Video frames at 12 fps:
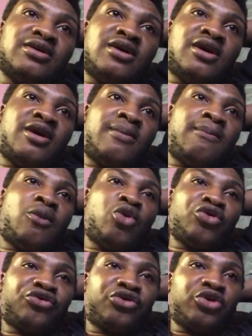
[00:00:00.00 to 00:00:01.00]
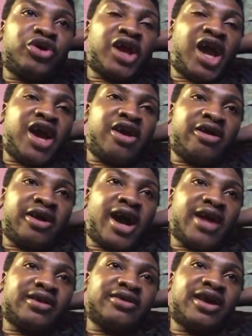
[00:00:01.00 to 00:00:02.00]
moisture in the air.
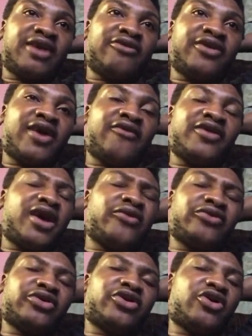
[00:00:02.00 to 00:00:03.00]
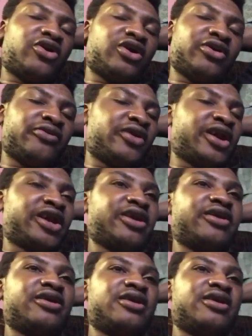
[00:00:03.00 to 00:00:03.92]
Got the thing for that. I forgot what to call it already.